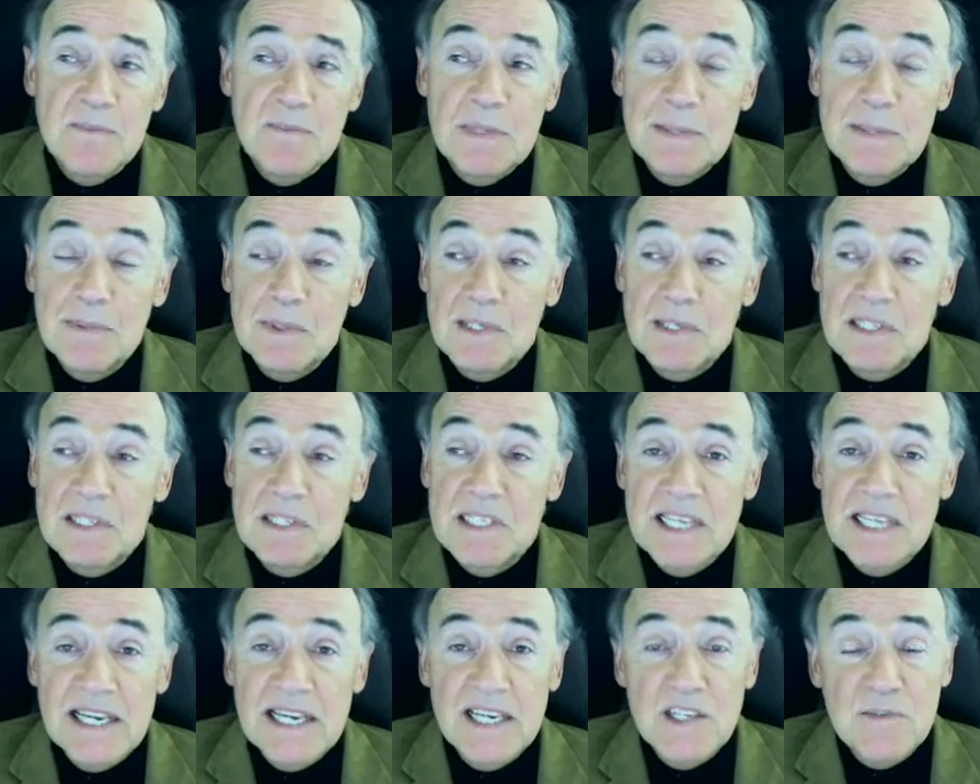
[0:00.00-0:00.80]
people can
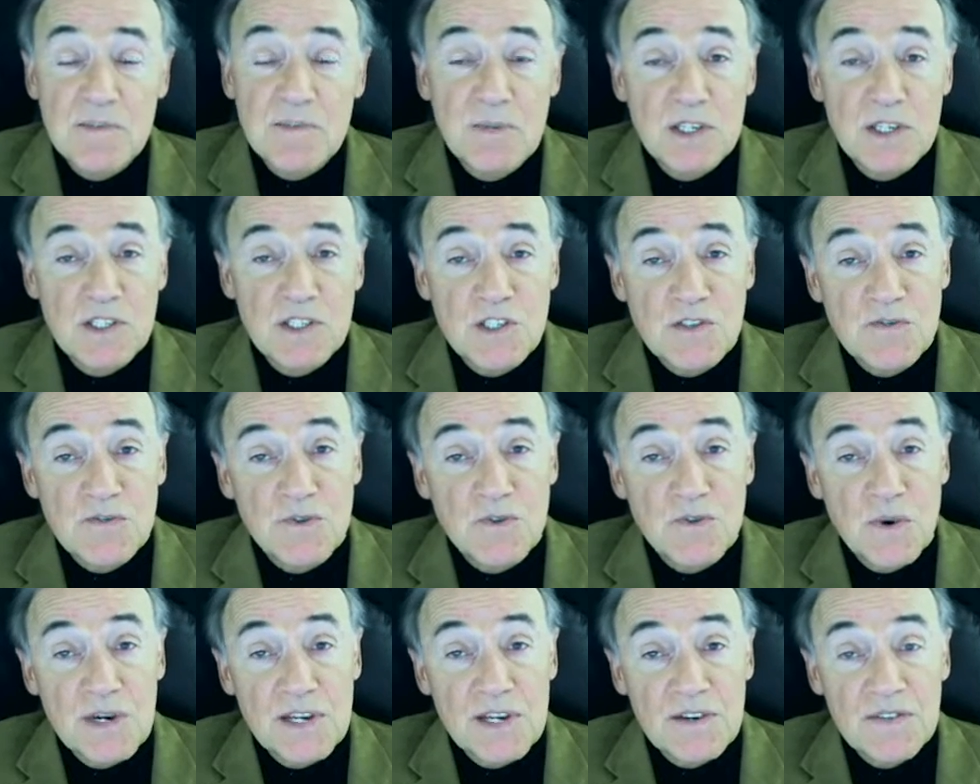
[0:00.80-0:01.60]
take as much as
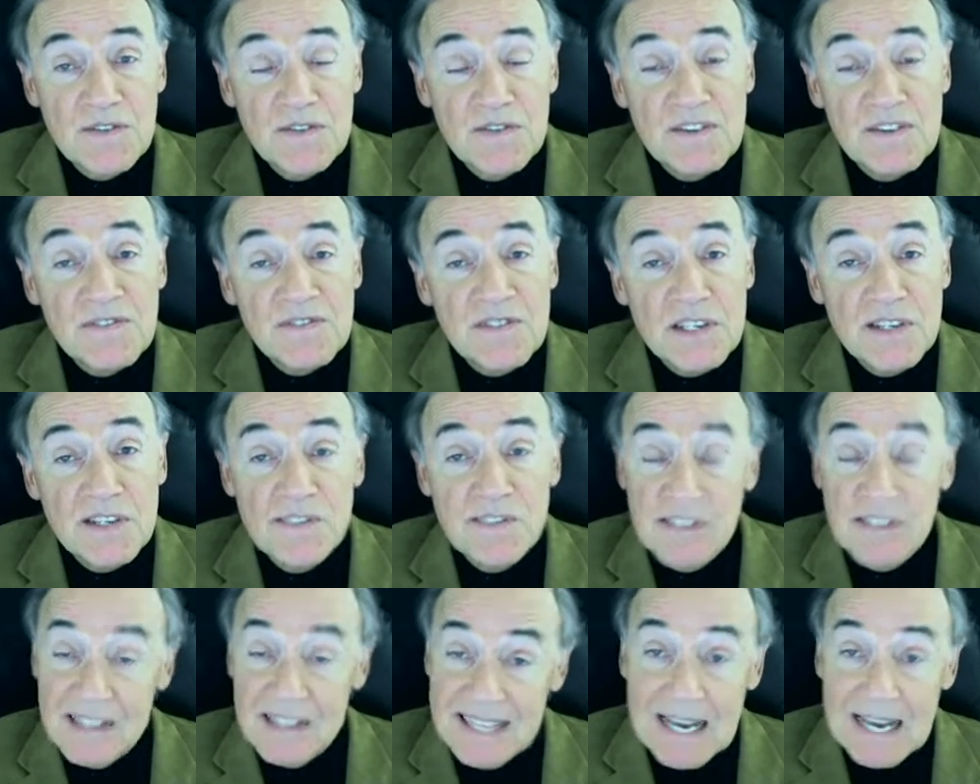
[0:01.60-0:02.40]
40 or
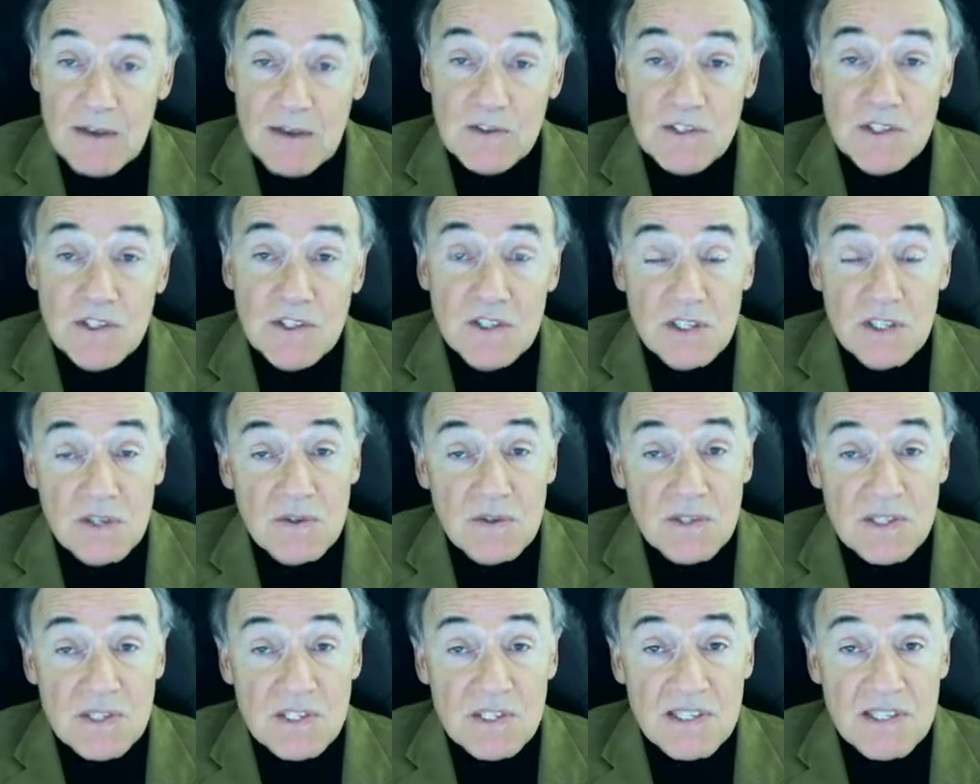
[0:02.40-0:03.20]
50,000
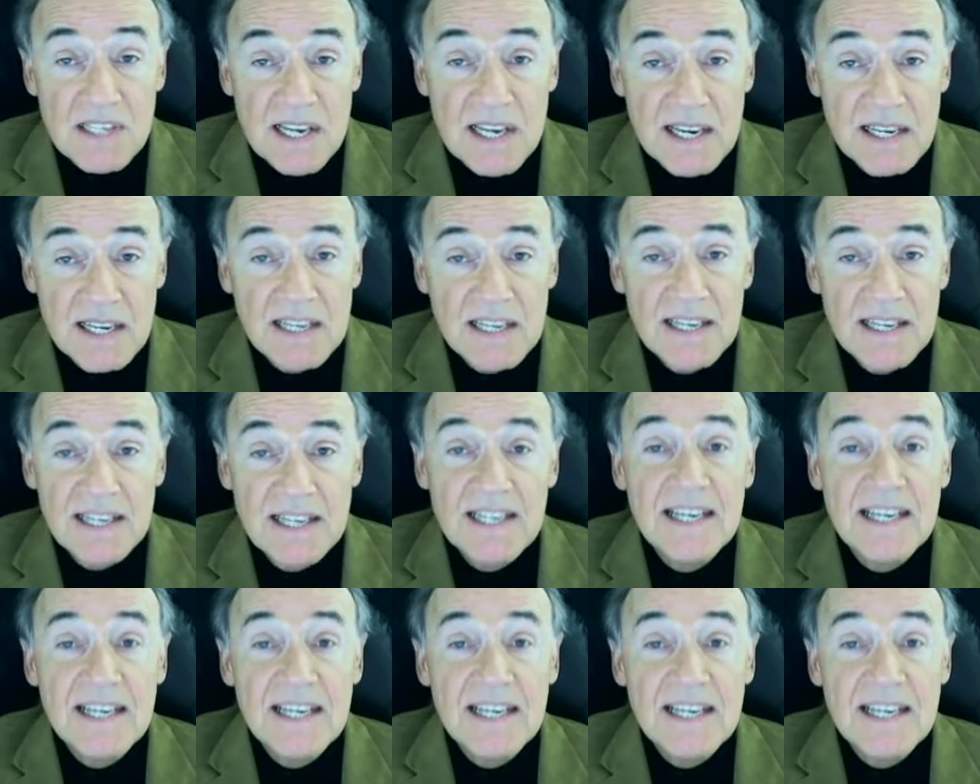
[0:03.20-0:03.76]
units a day.